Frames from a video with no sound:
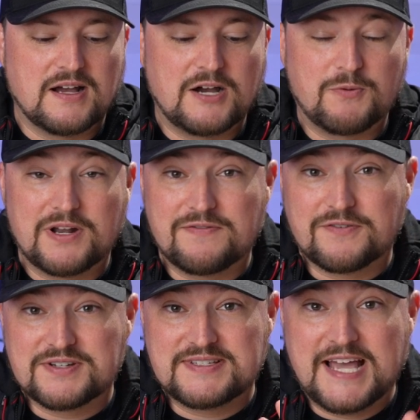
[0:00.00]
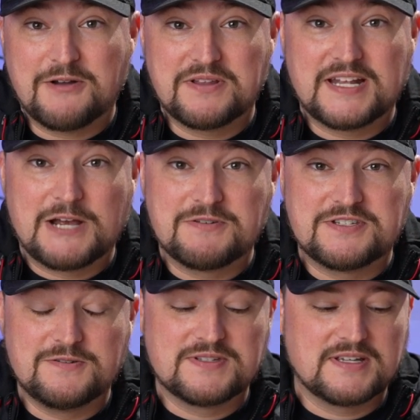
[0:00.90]
when I first touted that I was
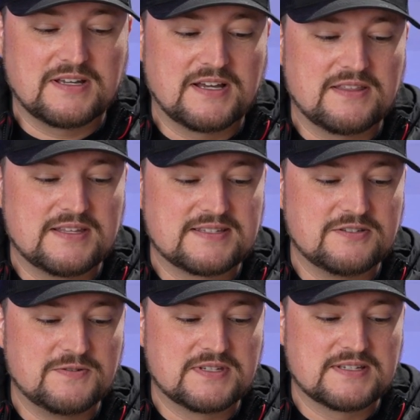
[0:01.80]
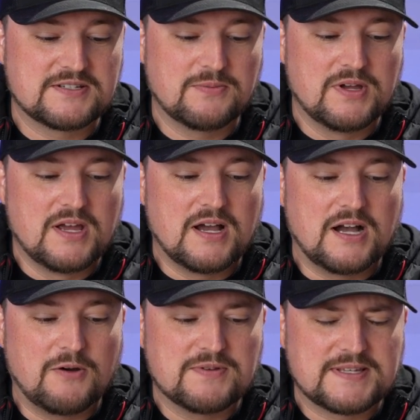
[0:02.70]
using this new system
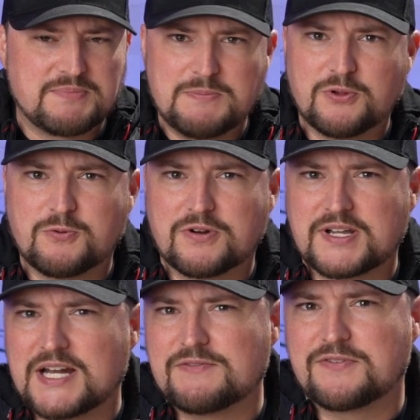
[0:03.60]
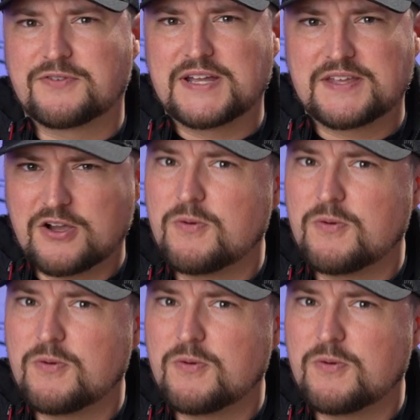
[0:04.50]
was that people were kind of afraid, like,